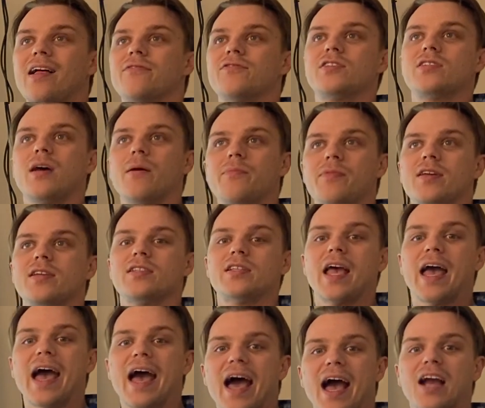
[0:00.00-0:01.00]
if something's
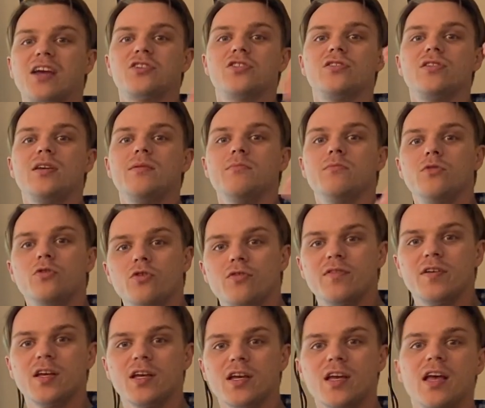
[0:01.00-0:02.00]
actually
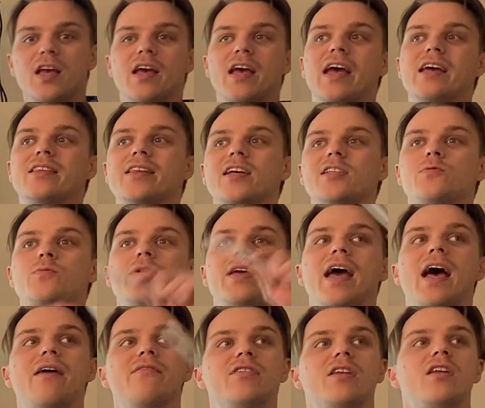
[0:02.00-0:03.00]
moving unless we
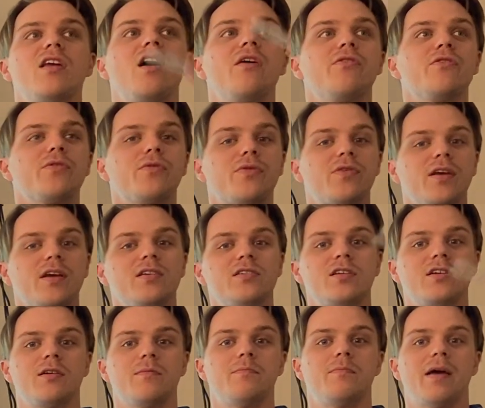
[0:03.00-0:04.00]
have another thing to
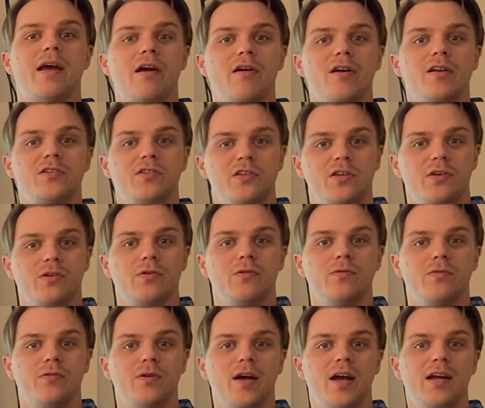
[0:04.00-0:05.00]
compare it to,
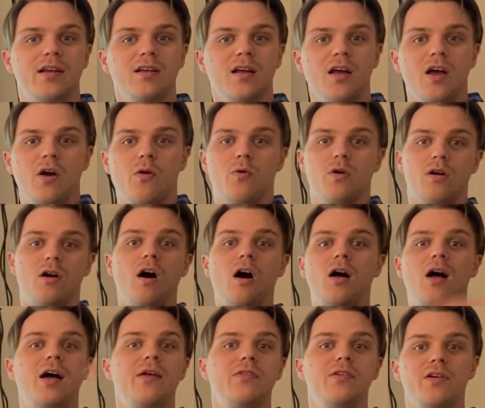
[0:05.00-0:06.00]
right? We're all
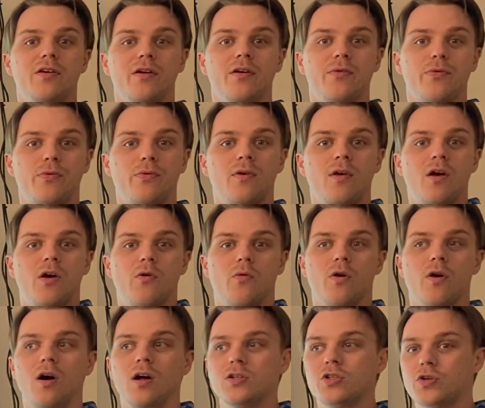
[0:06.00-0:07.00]
on the earth. We're
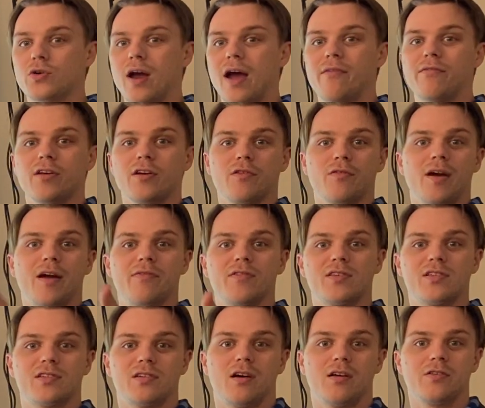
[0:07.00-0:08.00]
all traveling around the
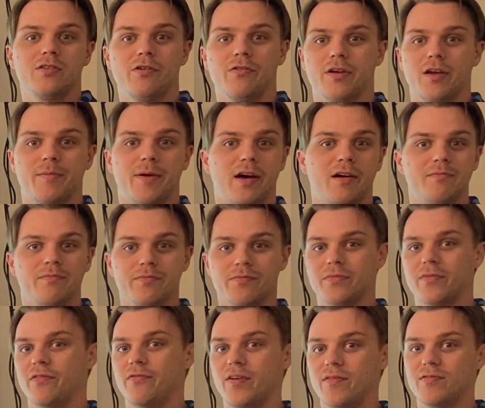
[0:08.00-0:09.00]
sun going about
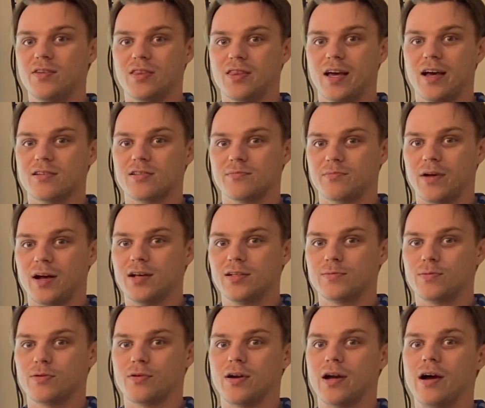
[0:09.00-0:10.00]
50,000 miles
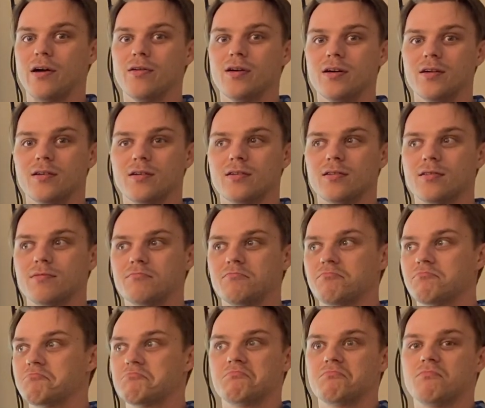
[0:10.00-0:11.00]
per hour.
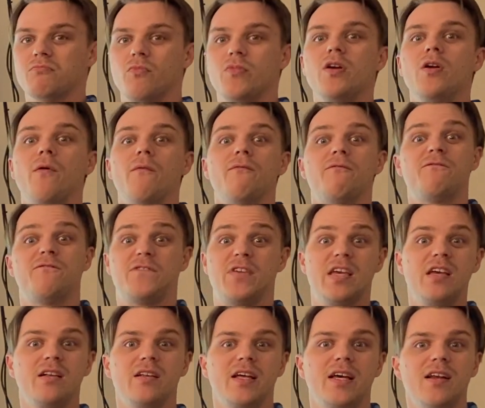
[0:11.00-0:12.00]
We don't
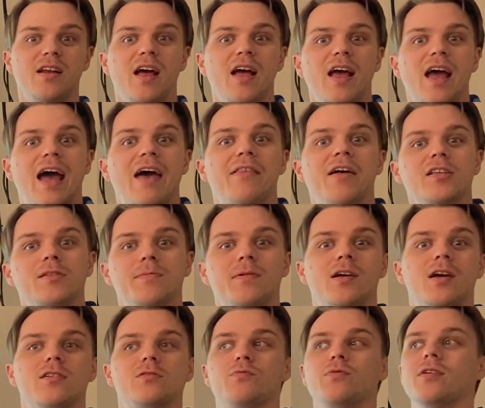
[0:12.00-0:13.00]
feel it, and that's
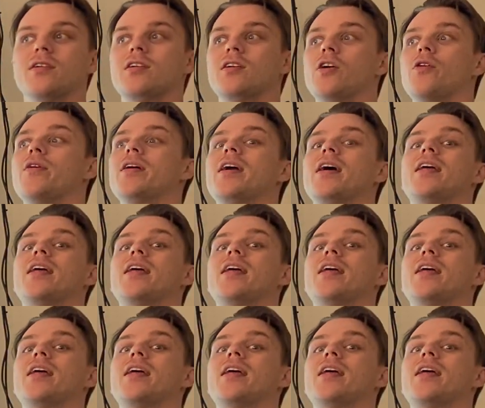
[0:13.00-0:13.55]
because we're going at